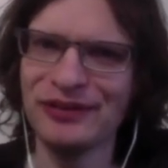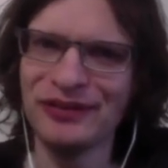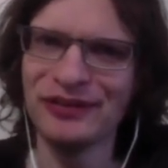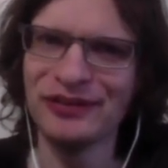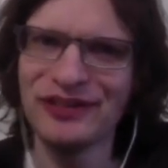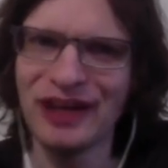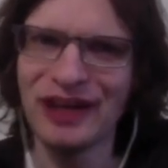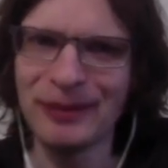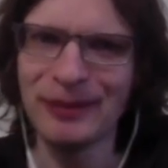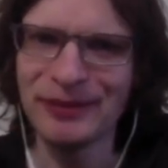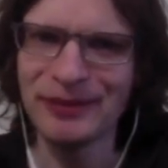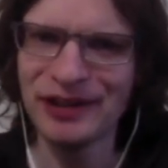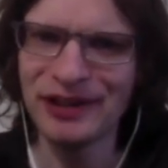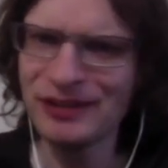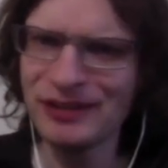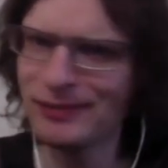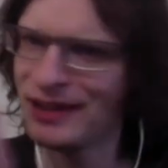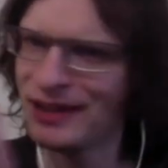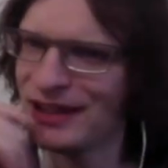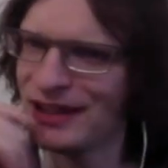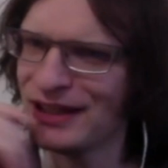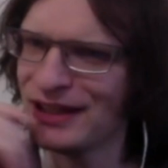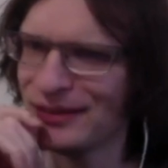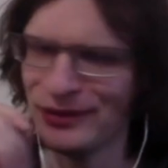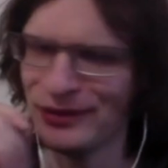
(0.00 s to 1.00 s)
was, can you
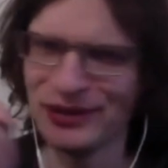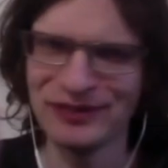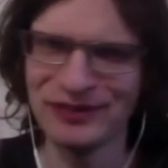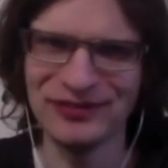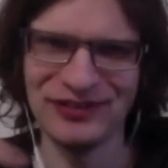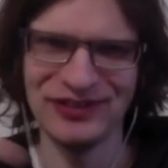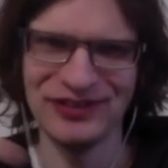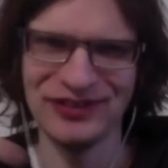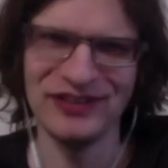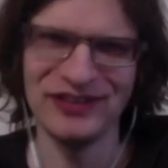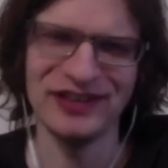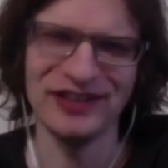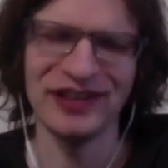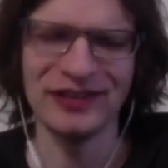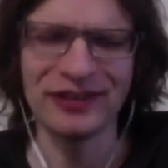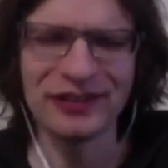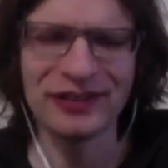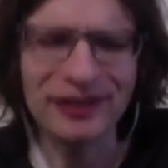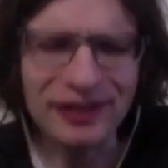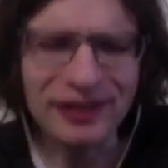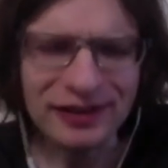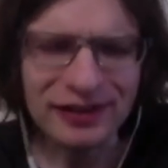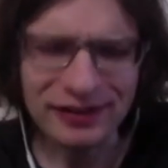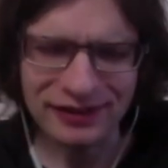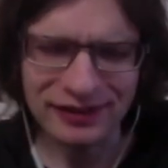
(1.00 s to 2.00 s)
make it work for this other
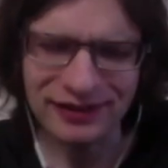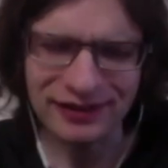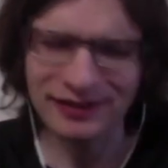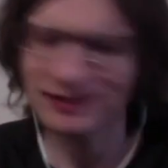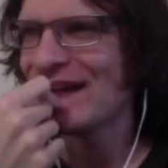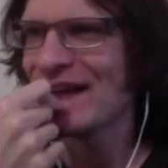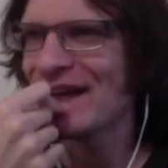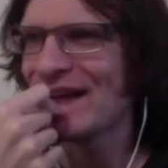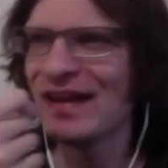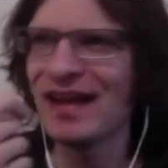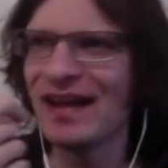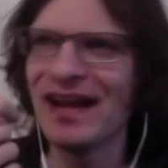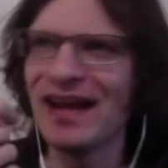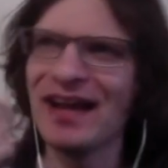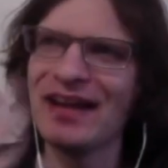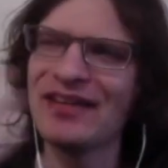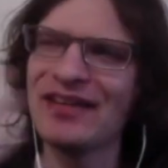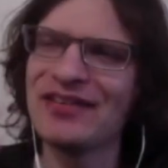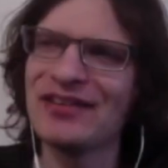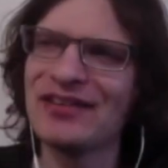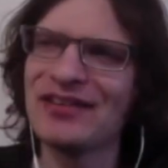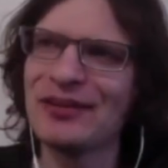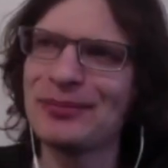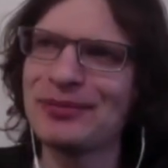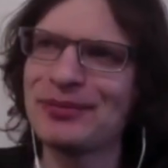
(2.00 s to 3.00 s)
thing?
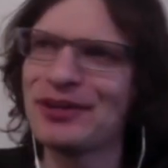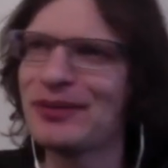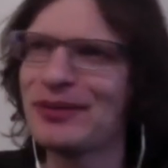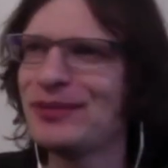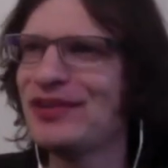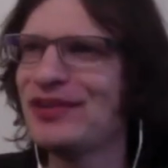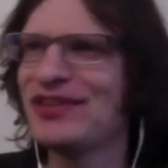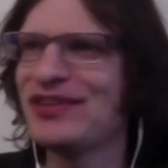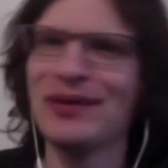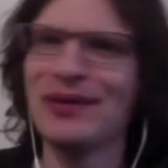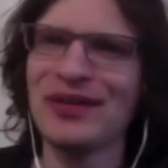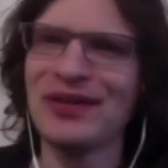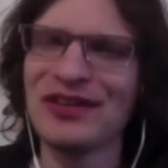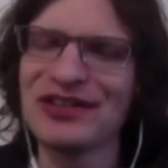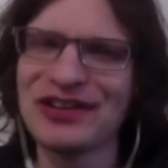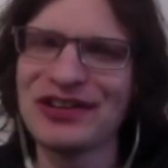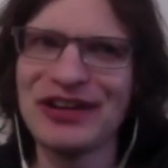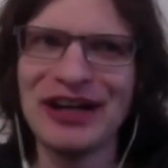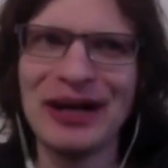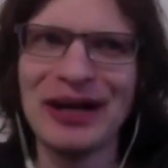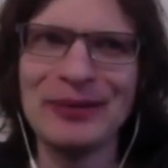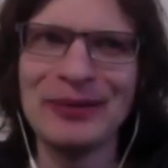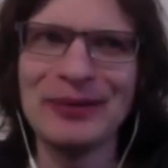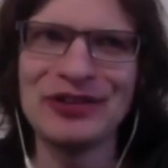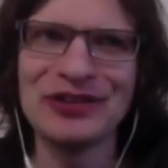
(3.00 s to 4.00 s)
So the problem is, though, at the
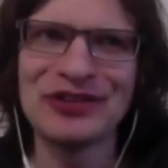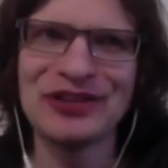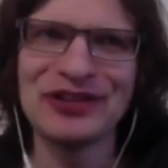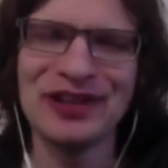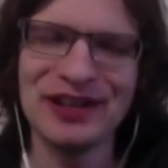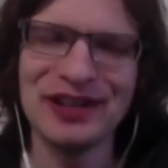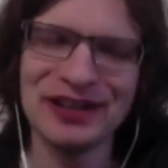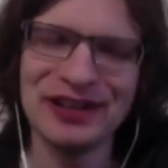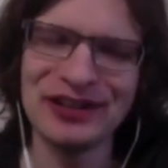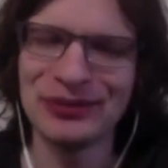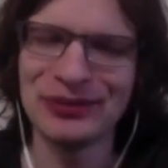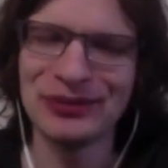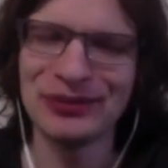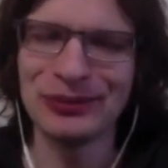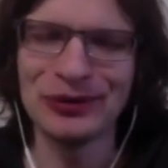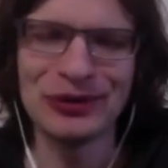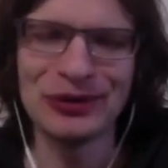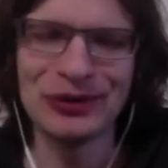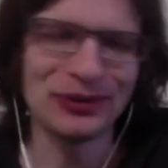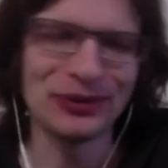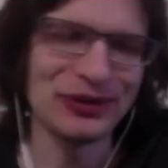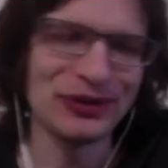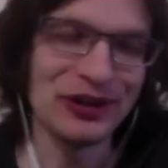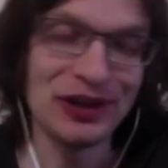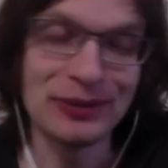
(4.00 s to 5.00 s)
time, just getting it to
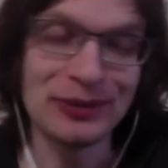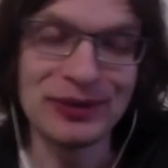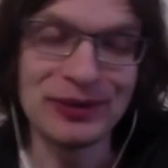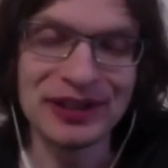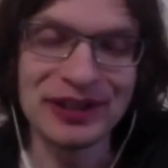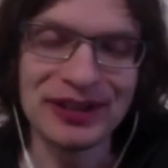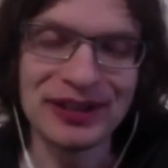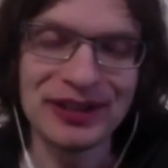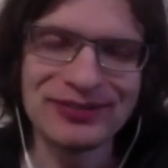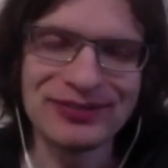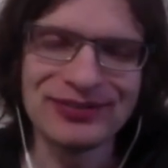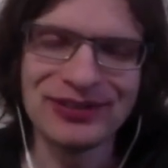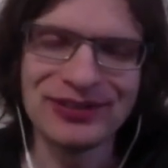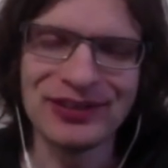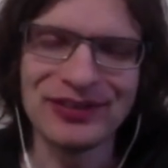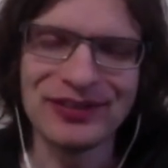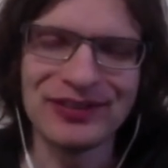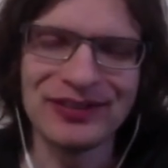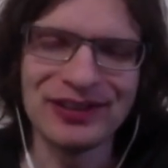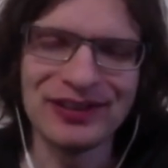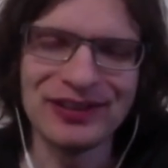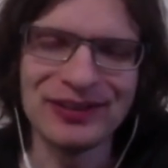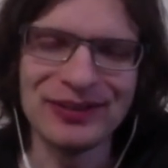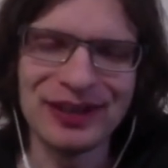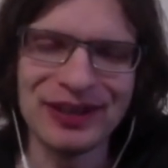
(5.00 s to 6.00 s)
work reliably enough
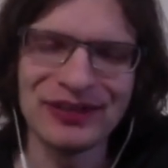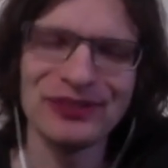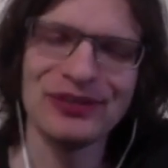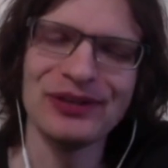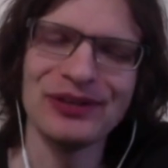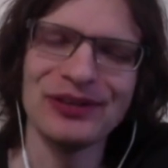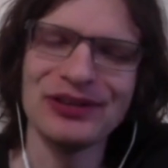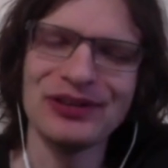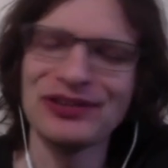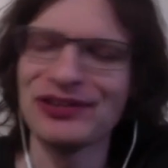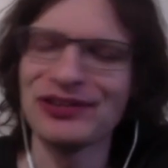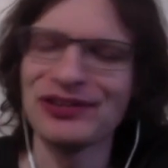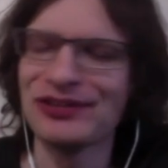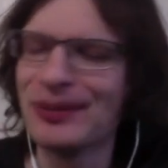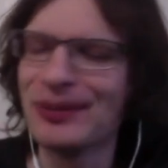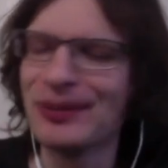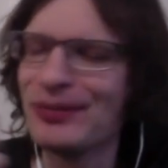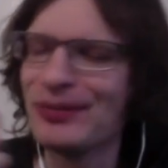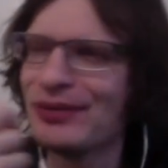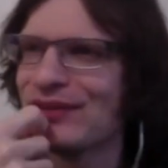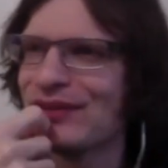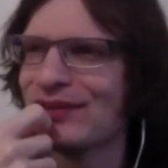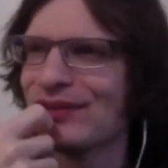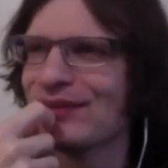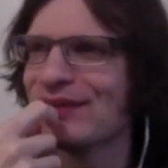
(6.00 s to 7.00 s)
on the X32,
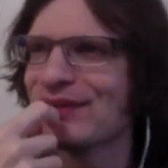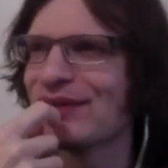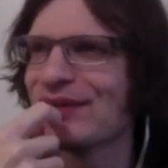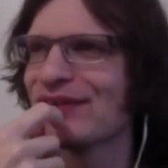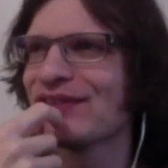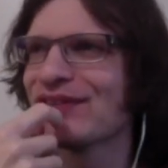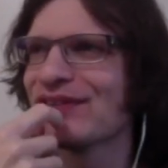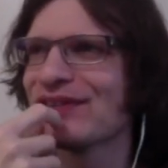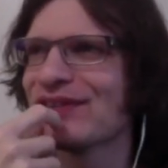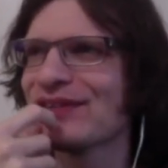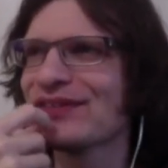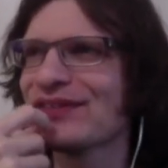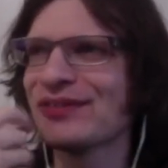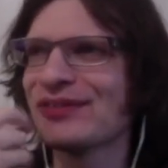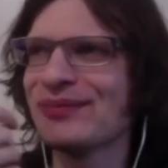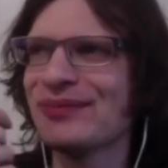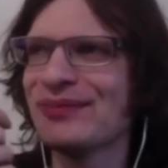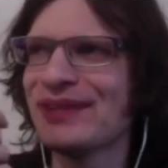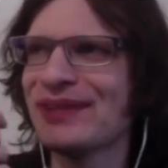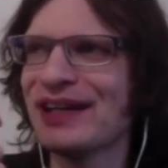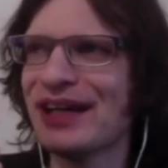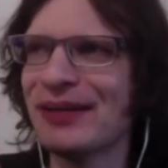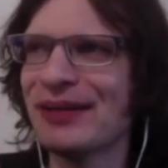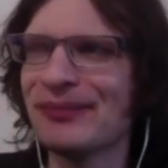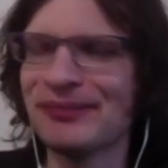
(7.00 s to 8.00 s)
M32 consoles
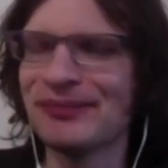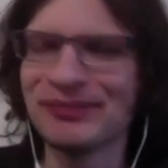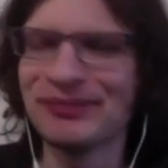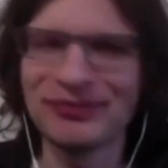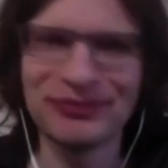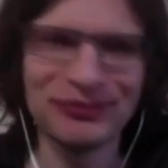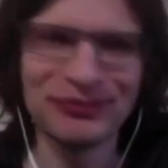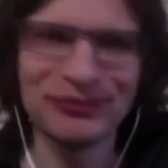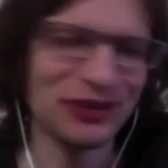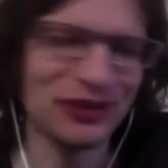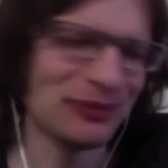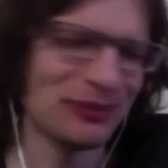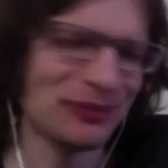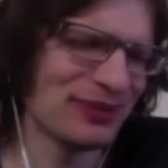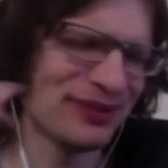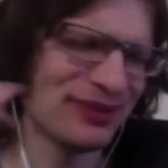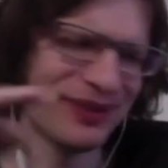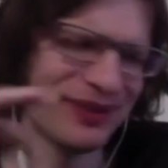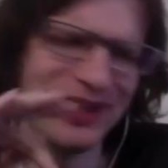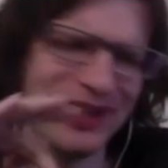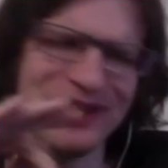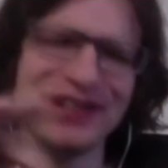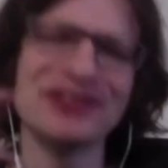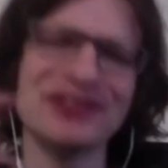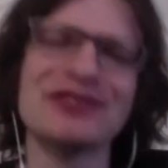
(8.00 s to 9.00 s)
was
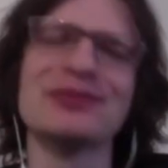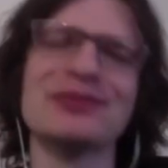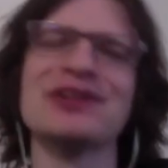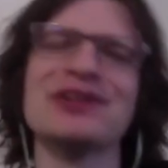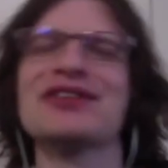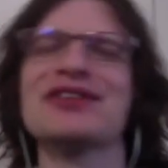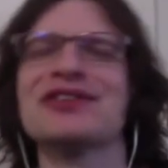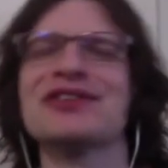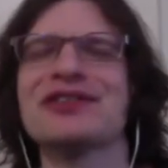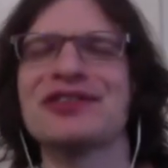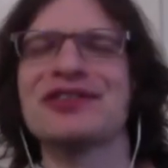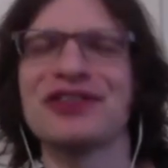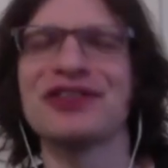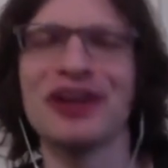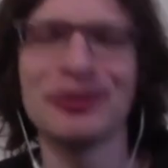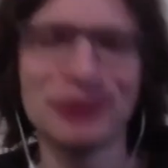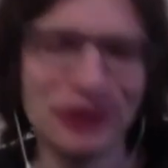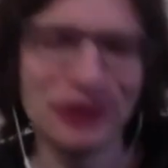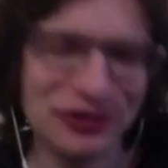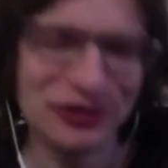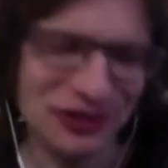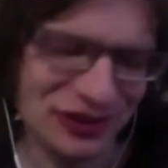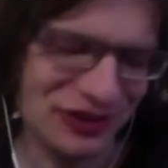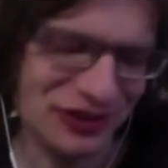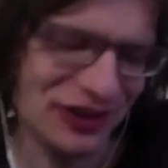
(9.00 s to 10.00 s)
plenty for me for a side
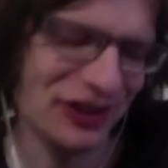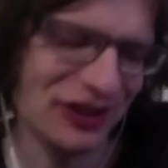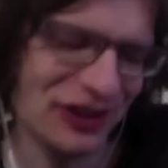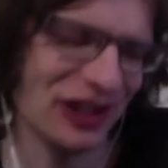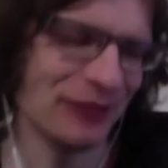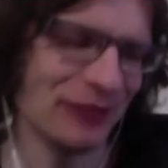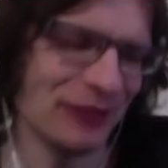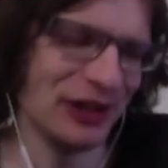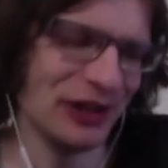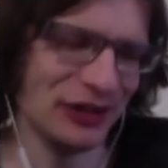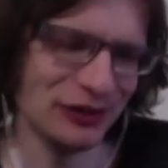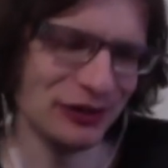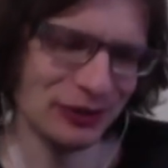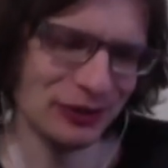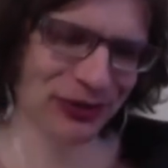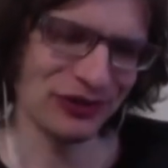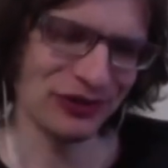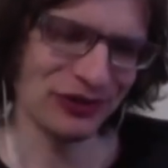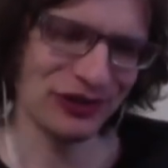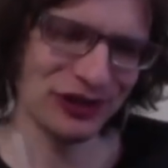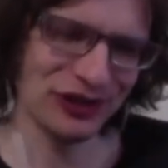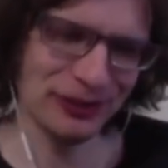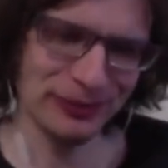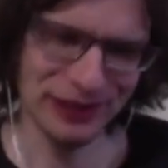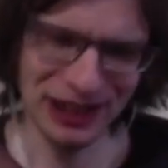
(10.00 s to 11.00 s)
project. I had my
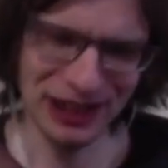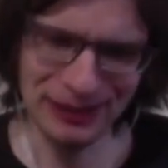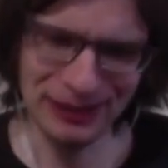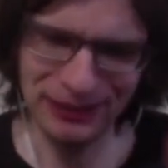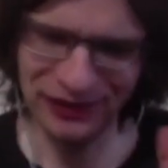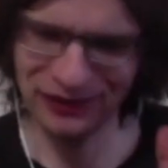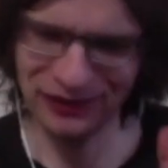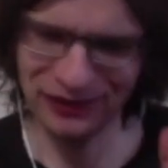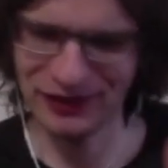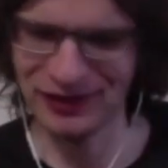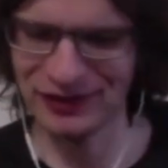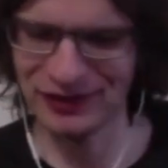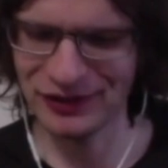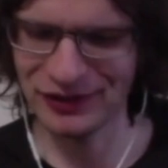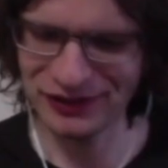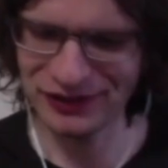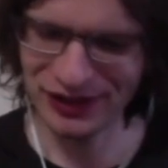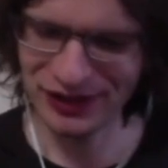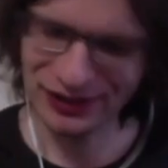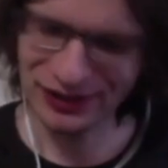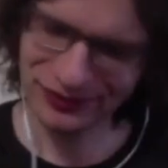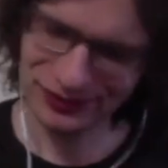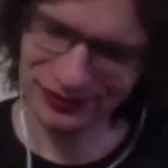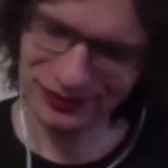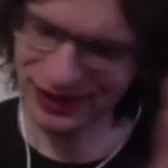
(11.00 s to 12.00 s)
normal job, I had my theatre
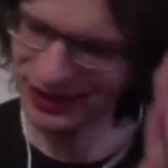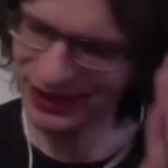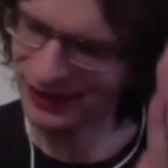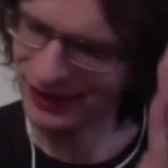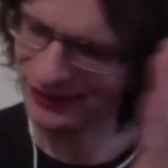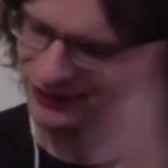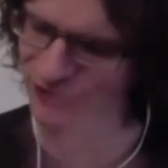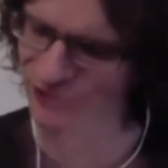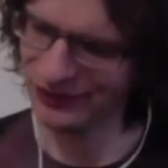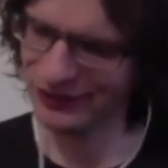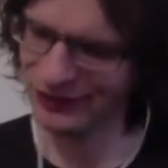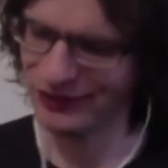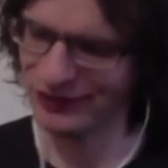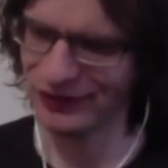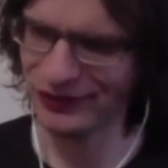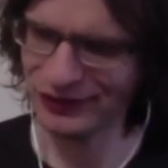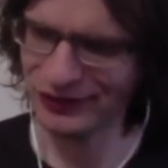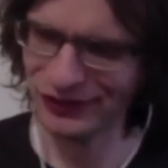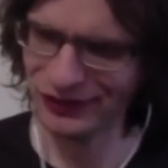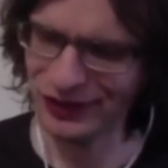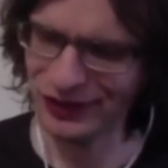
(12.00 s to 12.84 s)
stuff, and I had this